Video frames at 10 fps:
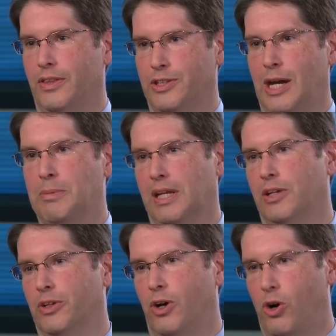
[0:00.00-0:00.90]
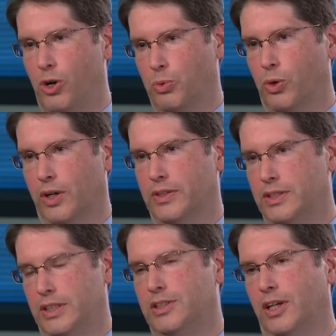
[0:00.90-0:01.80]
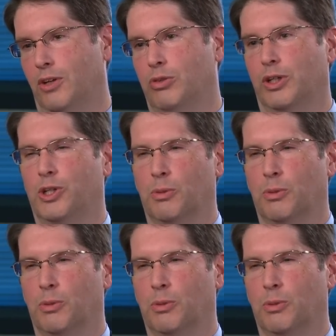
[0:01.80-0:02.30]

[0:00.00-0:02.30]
the time to get into the hard work and the detail of looking